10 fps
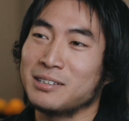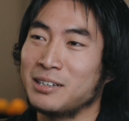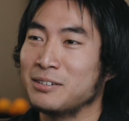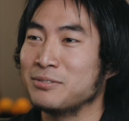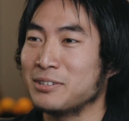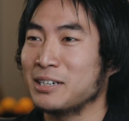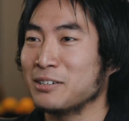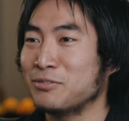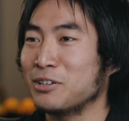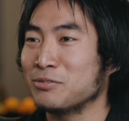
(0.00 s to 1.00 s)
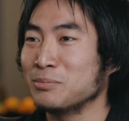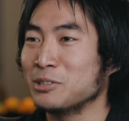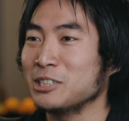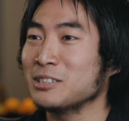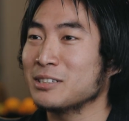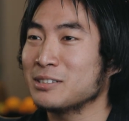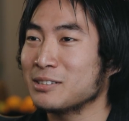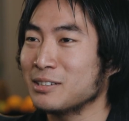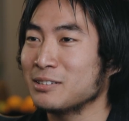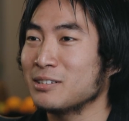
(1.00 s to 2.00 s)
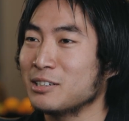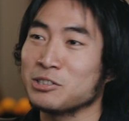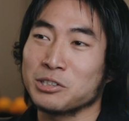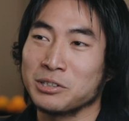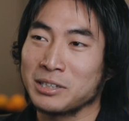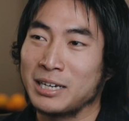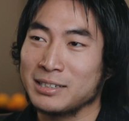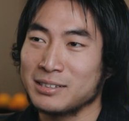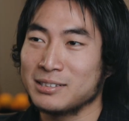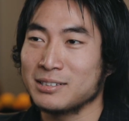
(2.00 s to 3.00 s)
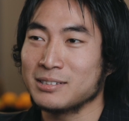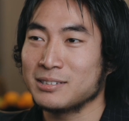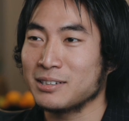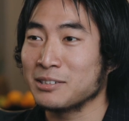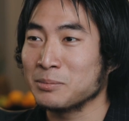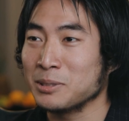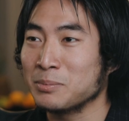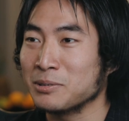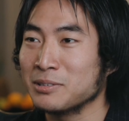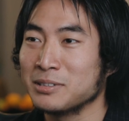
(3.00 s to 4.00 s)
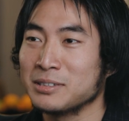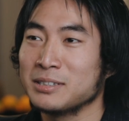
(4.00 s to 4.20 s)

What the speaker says: the love that I felt from Jesus and showing that to other people.